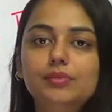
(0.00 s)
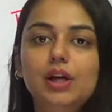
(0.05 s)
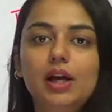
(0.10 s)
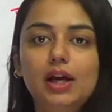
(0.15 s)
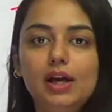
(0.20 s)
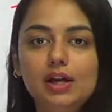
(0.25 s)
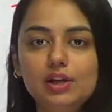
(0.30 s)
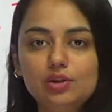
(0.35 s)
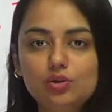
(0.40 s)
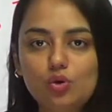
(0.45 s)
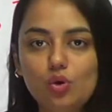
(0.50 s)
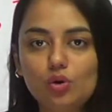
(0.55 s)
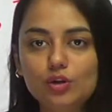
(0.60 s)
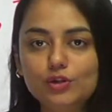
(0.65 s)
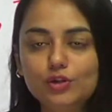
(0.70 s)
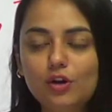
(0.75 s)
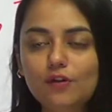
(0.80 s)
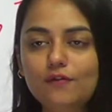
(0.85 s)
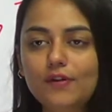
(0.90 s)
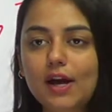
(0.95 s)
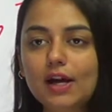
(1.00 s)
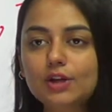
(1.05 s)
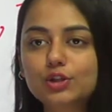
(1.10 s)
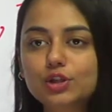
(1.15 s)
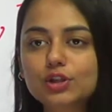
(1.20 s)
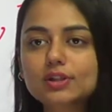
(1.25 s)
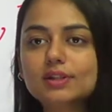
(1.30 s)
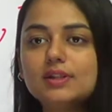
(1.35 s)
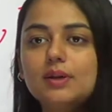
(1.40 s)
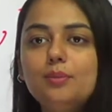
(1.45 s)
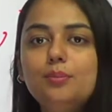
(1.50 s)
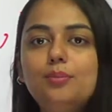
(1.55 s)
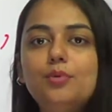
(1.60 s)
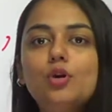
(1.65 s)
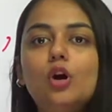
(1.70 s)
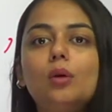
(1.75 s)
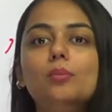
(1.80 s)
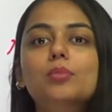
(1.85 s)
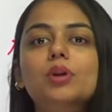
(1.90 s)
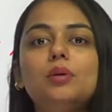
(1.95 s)
In course of action, some
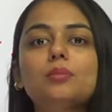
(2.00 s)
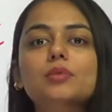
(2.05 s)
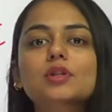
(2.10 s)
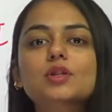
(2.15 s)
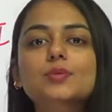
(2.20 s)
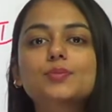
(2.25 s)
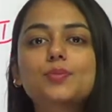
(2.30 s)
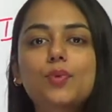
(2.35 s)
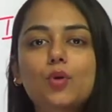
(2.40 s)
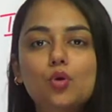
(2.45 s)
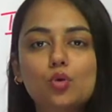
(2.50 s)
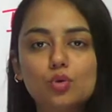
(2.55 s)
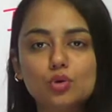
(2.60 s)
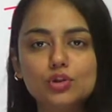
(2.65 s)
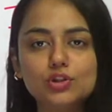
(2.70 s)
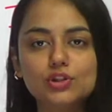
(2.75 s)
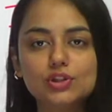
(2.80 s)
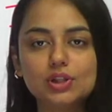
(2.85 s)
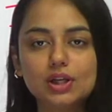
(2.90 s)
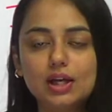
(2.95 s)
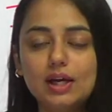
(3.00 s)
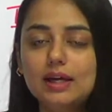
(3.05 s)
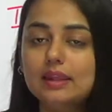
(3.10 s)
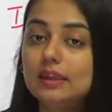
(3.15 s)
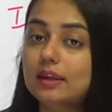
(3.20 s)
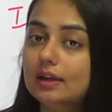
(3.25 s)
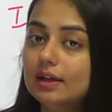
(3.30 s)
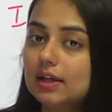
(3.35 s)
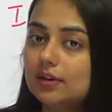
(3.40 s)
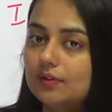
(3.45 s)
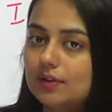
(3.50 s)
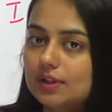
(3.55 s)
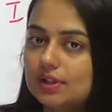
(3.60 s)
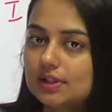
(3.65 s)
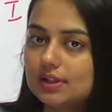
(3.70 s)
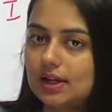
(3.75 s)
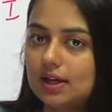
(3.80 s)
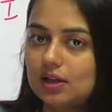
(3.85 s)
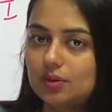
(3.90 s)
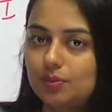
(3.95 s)
problem is posed in the given
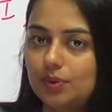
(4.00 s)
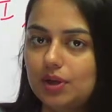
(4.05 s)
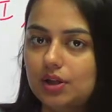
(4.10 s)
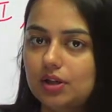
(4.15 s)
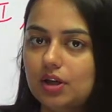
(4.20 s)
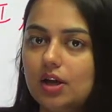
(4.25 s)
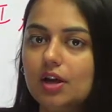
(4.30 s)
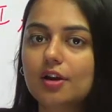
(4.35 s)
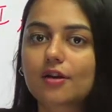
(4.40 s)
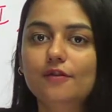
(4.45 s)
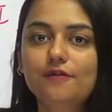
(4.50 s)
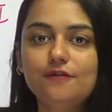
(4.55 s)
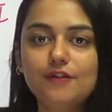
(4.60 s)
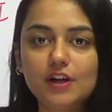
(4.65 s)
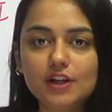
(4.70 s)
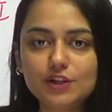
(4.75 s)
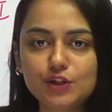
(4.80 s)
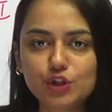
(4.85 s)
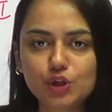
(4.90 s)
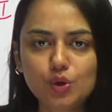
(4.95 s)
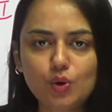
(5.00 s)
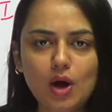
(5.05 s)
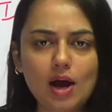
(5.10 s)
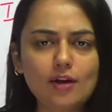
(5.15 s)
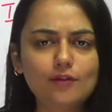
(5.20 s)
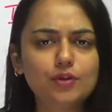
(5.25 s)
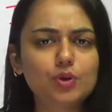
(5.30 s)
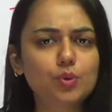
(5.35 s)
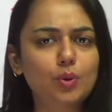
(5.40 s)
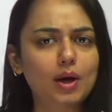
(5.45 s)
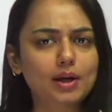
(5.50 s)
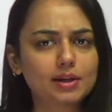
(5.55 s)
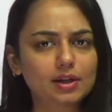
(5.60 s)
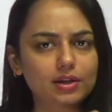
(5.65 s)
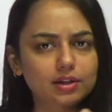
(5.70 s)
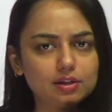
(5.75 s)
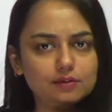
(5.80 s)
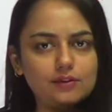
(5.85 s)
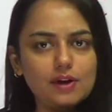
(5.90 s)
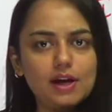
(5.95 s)
statement. First, you have to
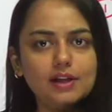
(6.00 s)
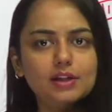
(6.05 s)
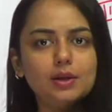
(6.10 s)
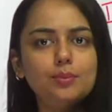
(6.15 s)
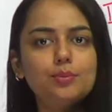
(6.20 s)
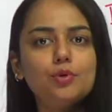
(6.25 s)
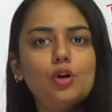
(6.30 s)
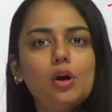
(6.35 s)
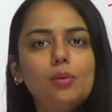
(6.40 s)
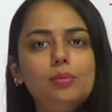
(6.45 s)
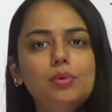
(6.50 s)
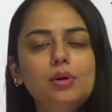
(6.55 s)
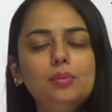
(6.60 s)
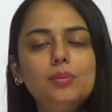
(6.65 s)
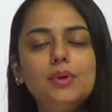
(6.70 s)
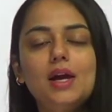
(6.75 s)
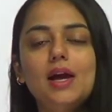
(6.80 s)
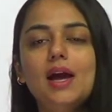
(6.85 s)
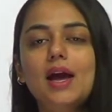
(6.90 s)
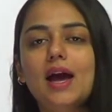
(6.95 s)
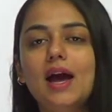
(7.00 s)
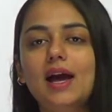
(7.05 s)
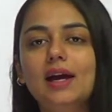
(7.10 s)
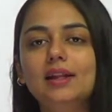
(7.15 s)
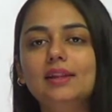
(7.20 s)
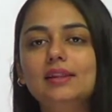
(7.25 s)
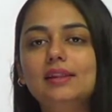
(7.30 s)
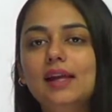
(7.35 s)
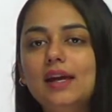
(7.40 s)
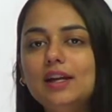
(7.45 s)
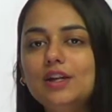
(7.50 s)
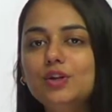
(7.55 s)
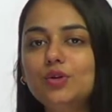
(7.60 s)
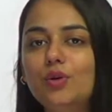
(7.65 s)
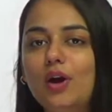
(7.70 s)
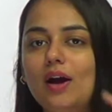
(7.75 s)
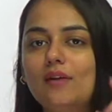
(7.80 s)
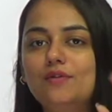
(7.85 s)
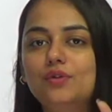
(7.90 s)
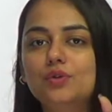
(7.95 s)
identify the problem, and then you
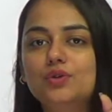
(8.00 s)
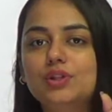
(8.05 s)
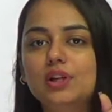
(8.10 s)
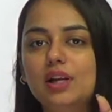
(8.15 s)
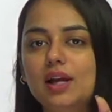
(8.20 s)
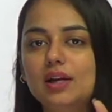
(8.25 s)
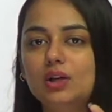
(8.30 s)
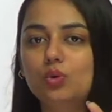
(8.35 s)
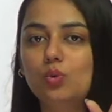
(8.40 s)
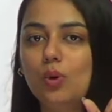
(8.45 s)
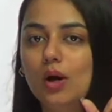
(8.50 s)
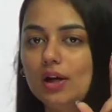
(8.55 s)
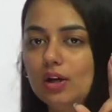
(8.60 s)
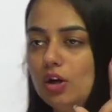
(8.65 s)
have to select one